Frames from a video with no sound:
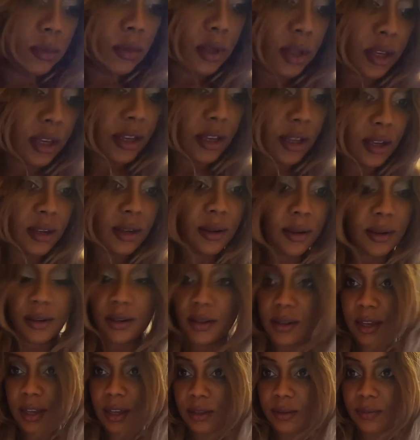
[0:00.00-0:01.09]
And
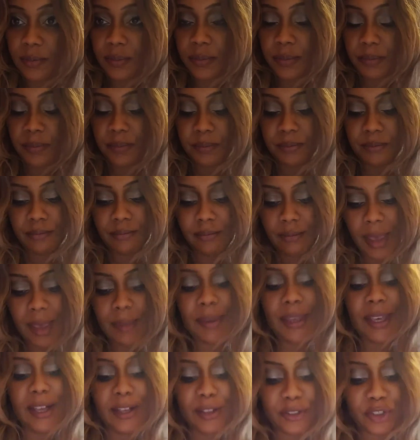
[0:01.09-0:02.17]
I'll
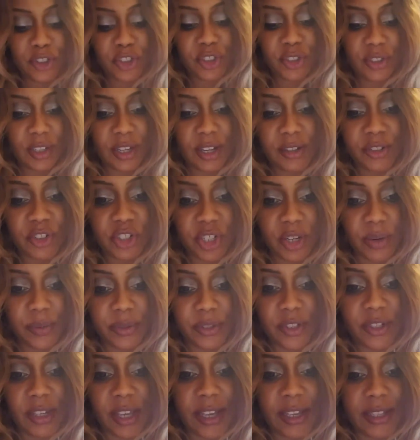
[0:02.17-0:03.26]
maybe I'll, I'll share with
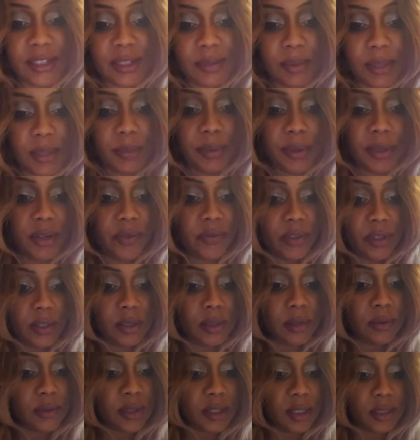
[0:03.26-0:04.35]
you guys some of the benefits
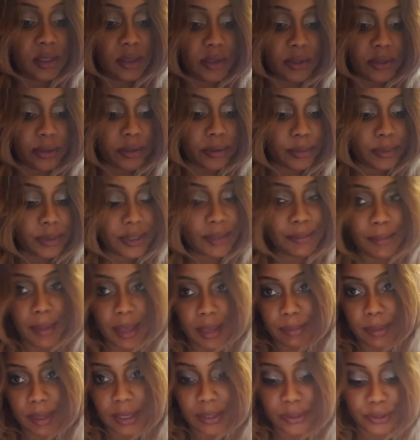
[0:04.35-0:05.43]
of these herbs.
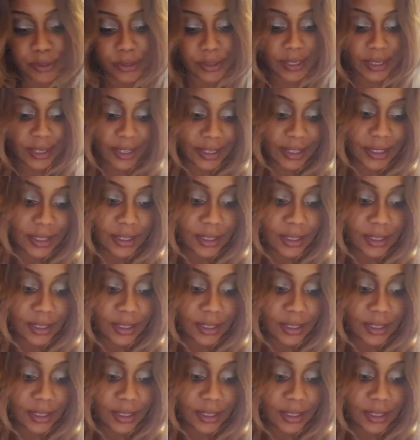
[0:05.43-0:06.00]
Maybe I'll do that.